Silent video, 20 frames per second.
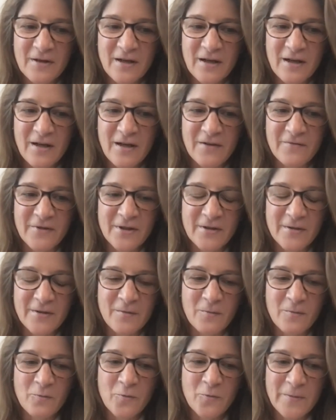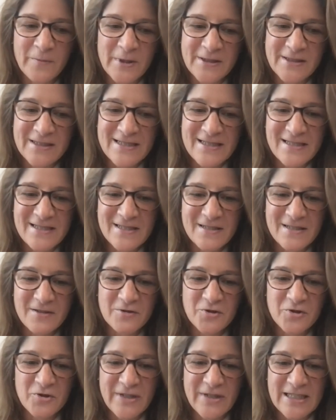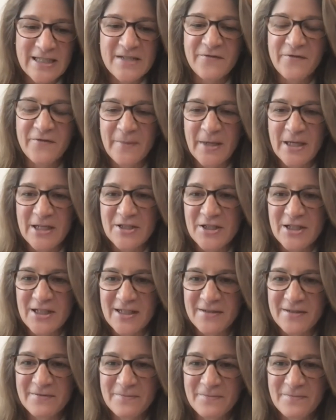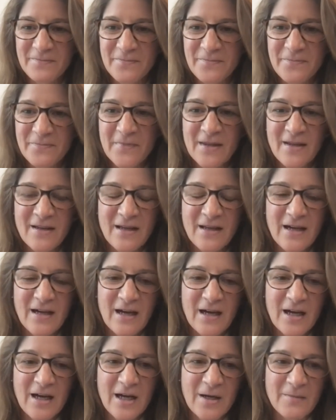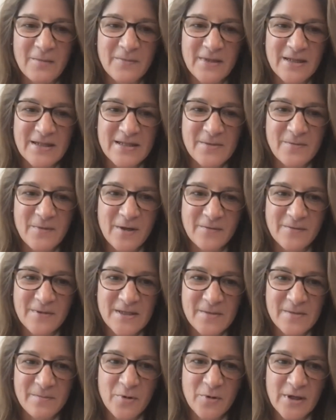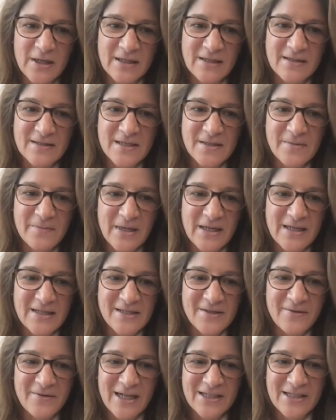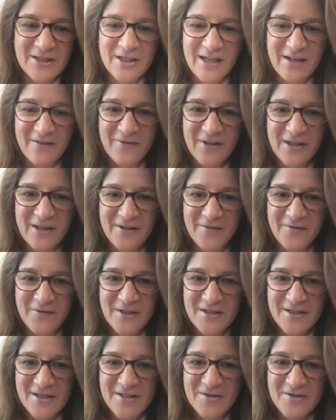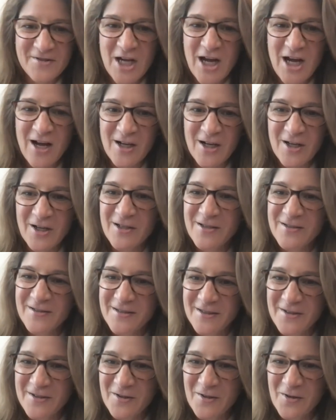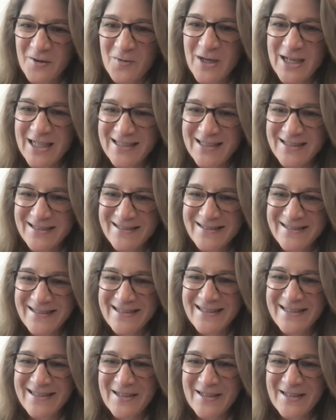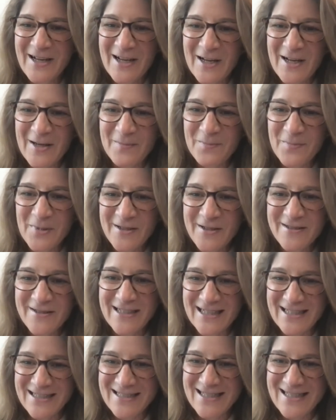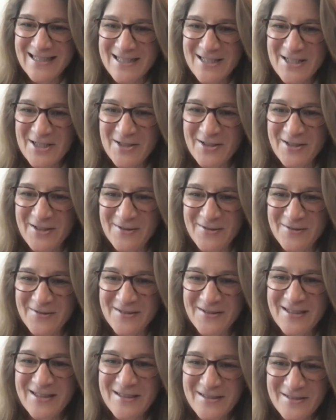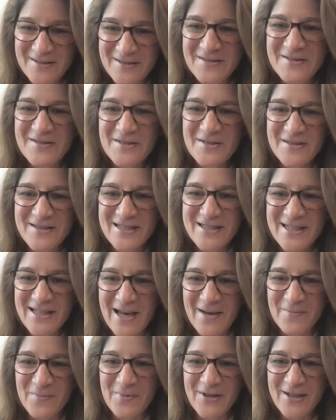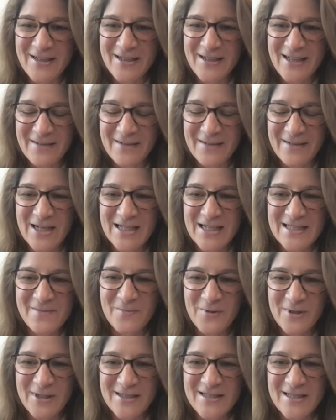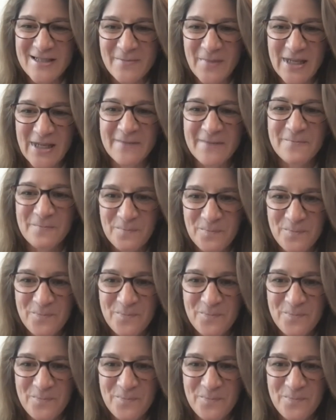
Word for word: of a woman's transformation um, is what was important to me. So actually, I found the first talk quite um, pertinent to to that book and why it's important to me.